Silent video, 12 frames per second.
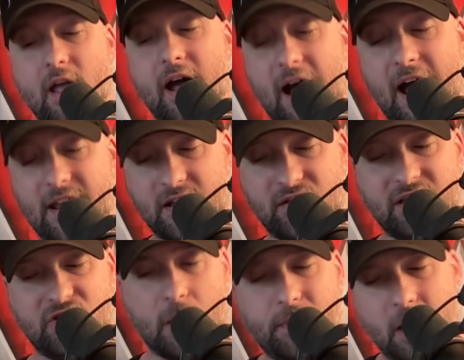on the
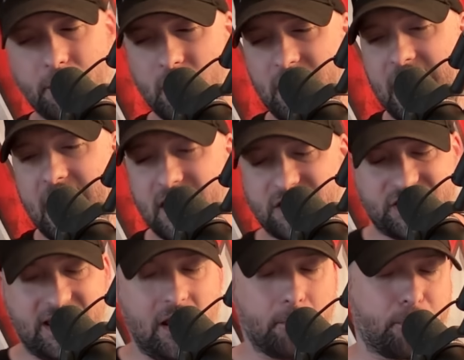WWE
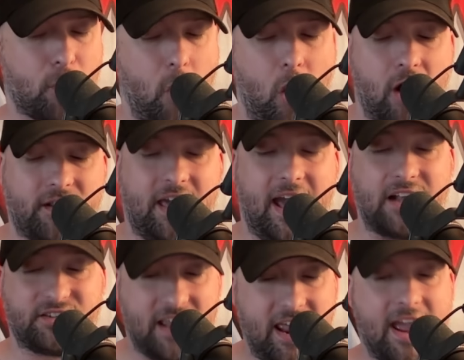NXT
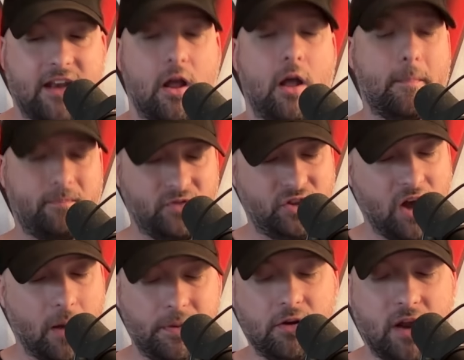broadcast, and
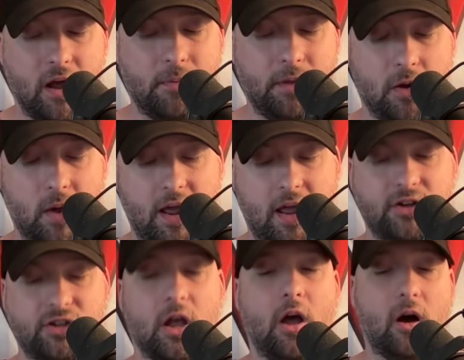
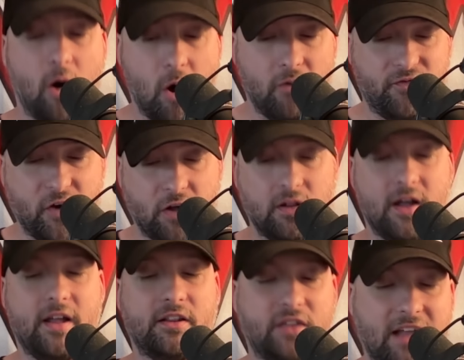WWE's hopeful
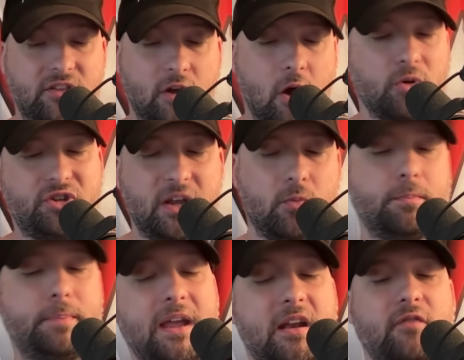that the OC will
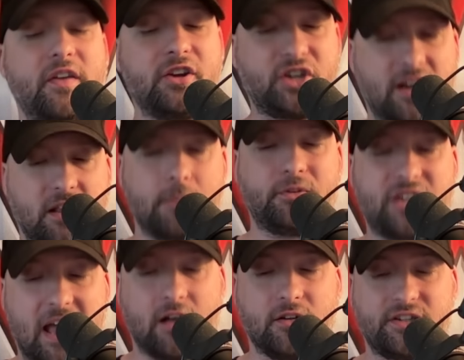be an envisioning
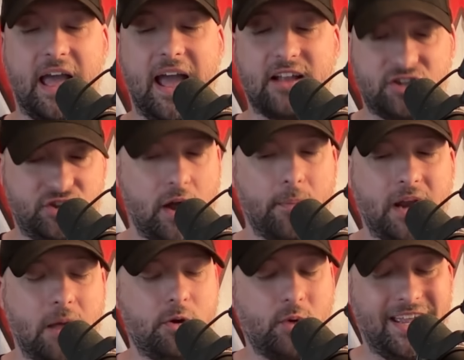themselves as
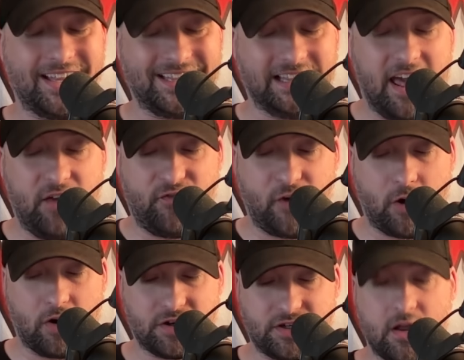WWE
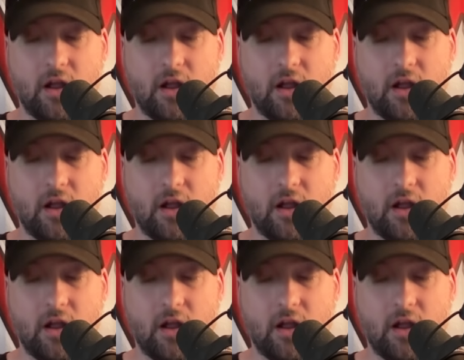lifers.